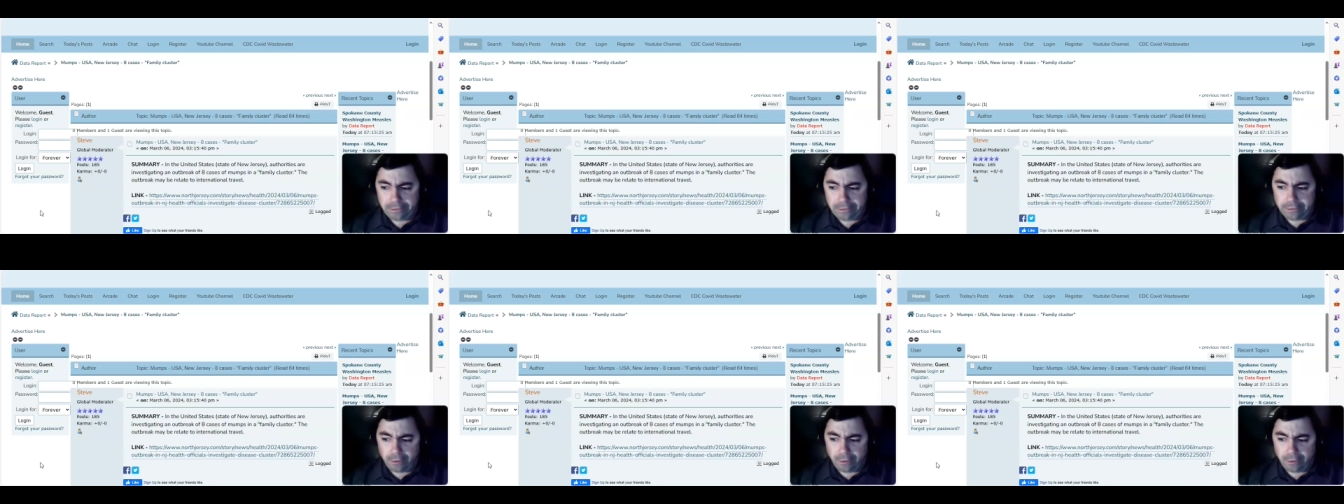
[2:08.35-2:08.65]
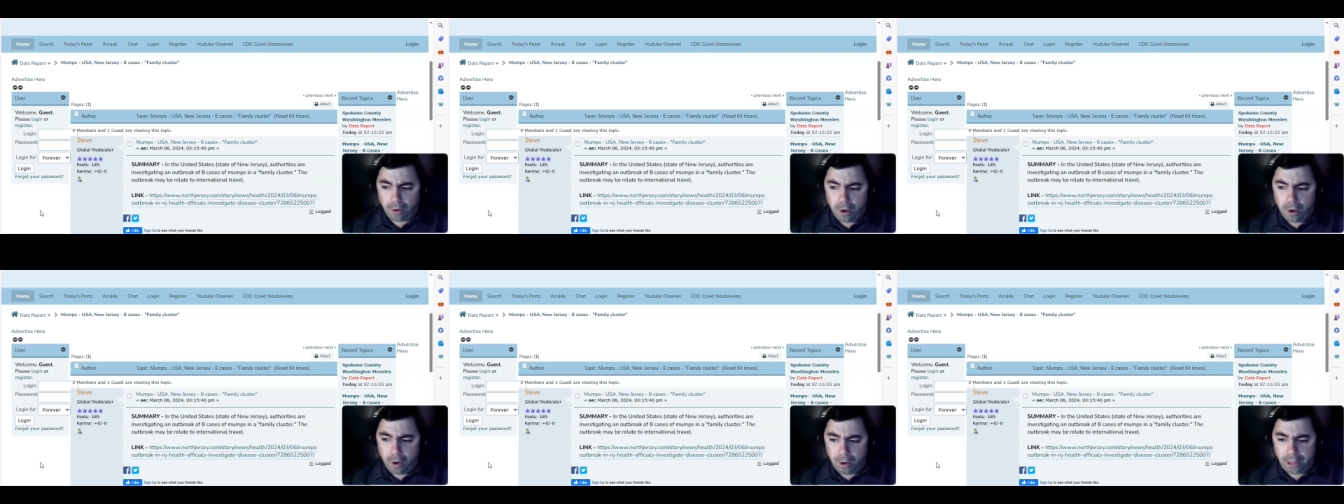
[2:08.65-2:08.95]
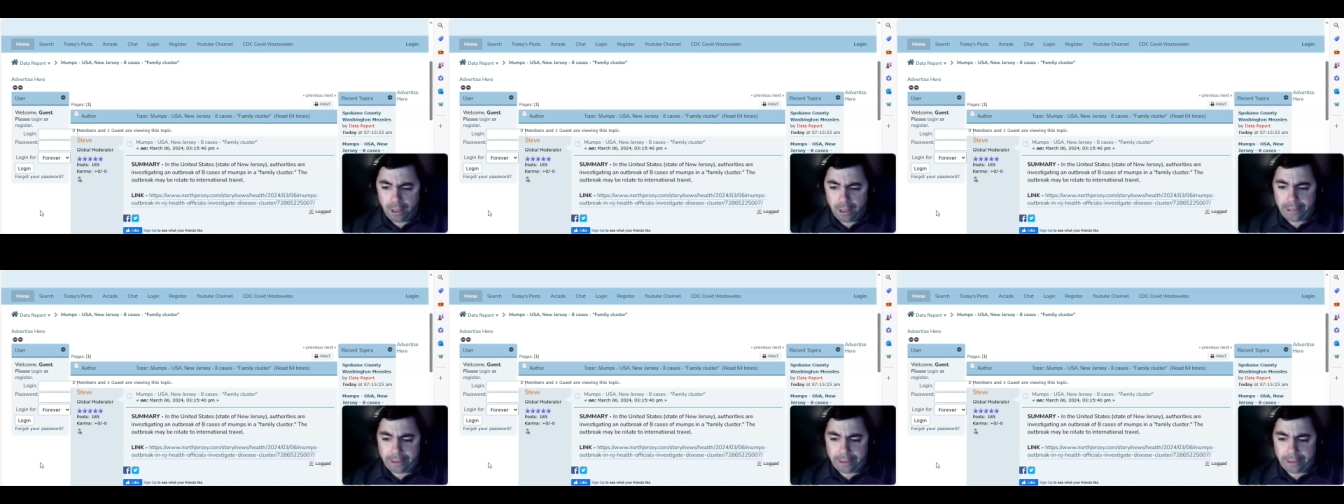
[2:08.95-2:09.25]
they're all
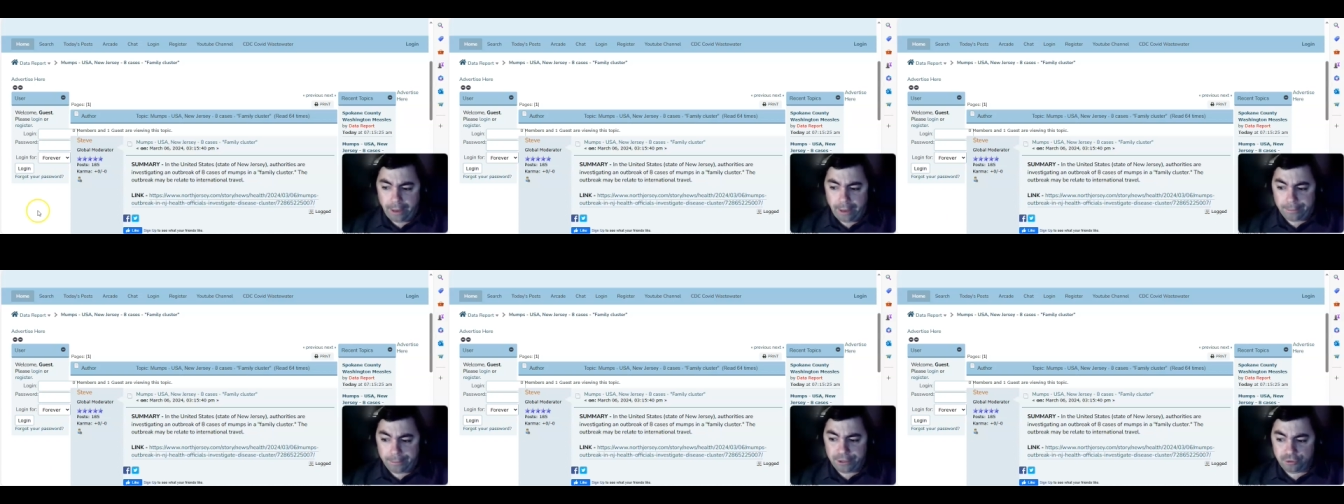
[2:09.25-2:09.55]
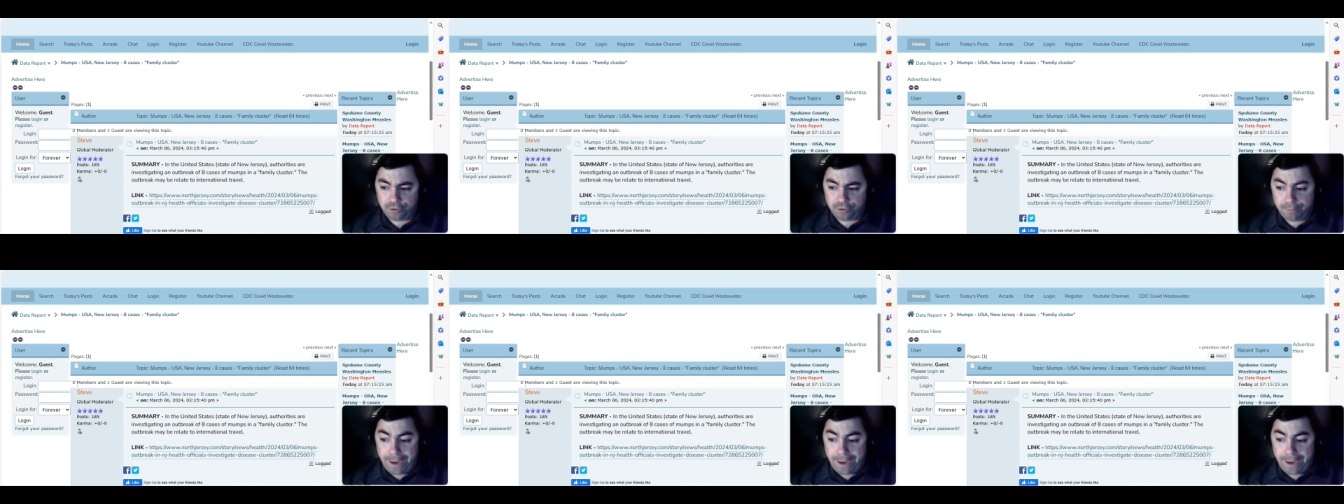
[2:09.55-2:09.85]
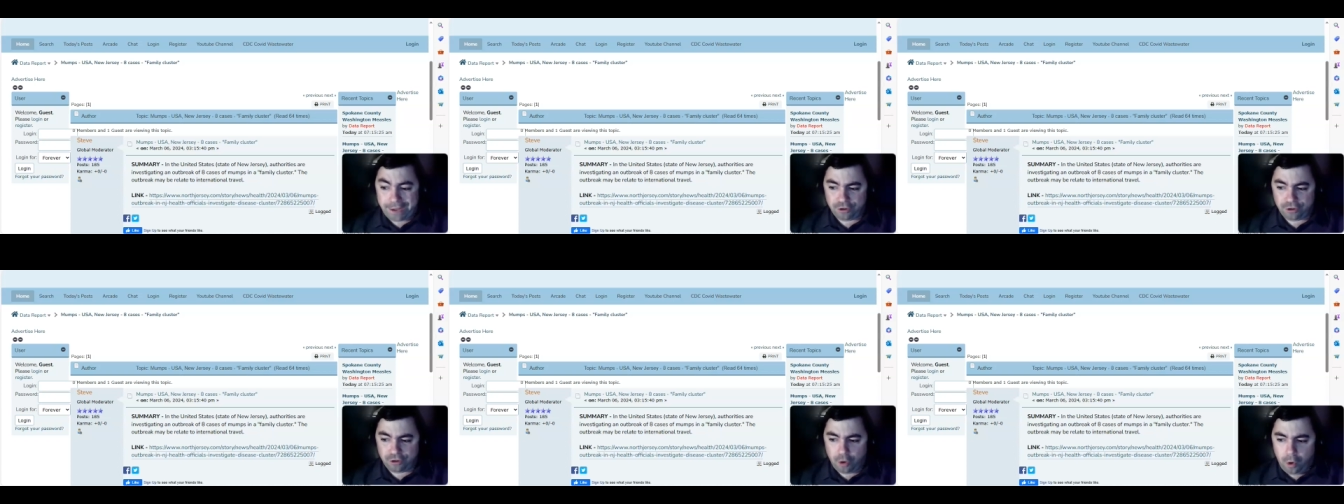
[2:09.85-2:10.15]
uh, coming
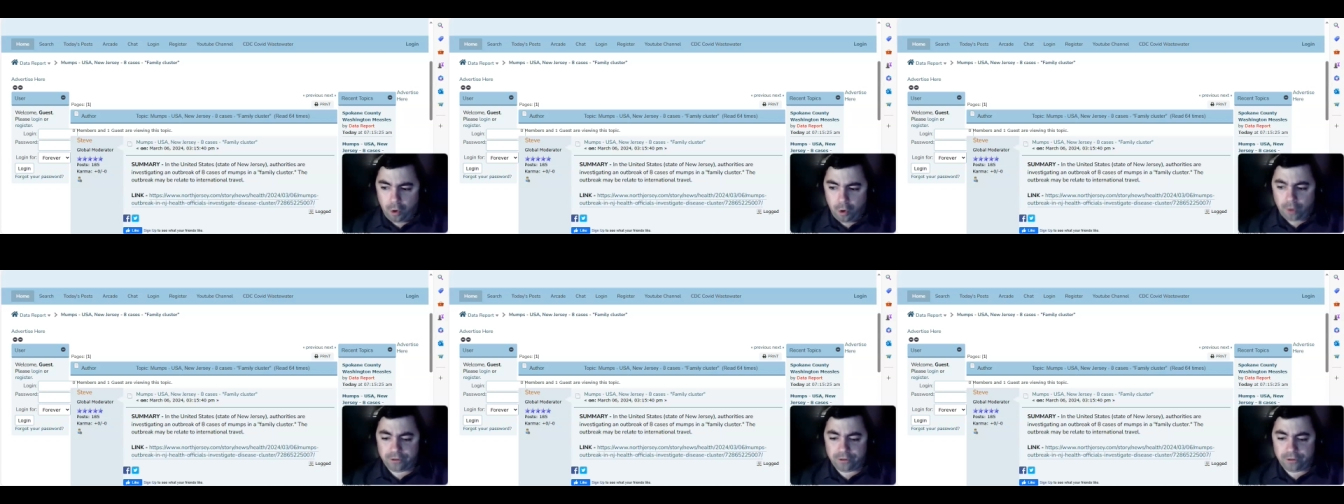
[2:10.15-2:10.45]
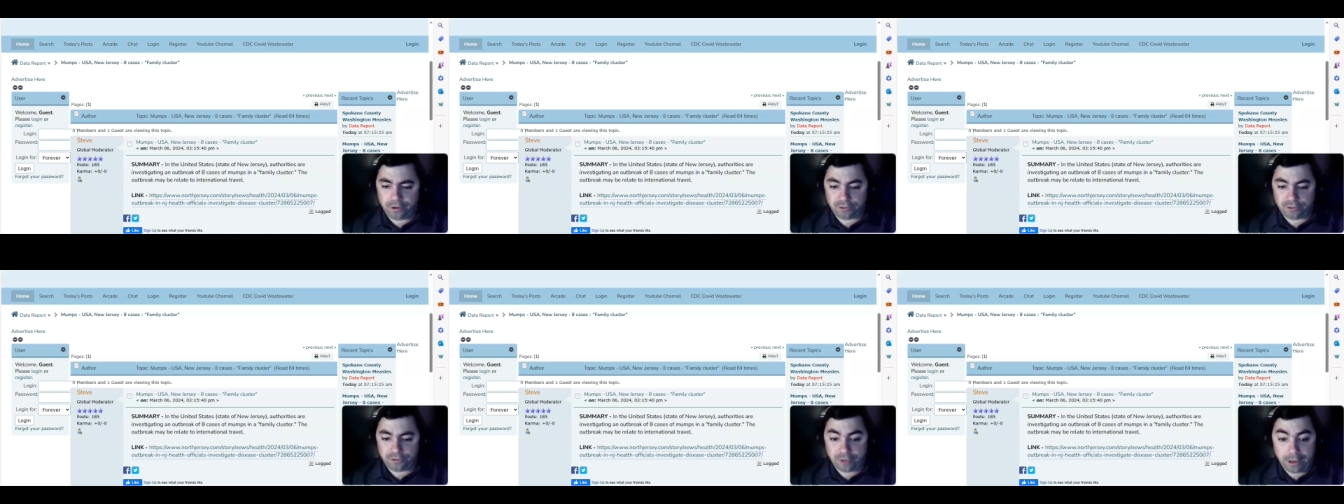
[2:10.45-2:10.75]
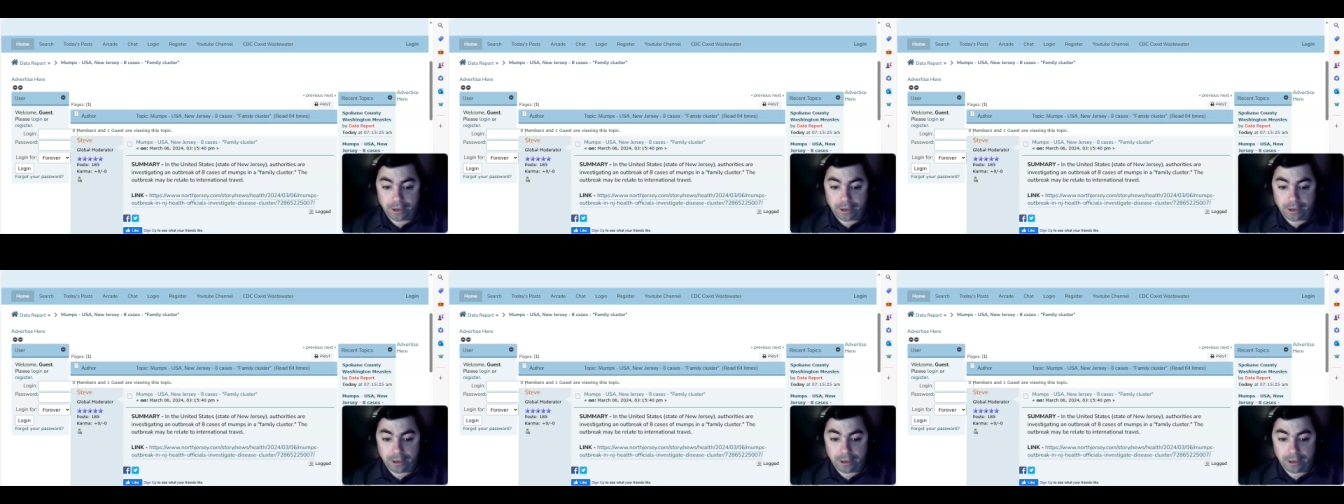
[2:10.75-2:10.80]
back to haunt us.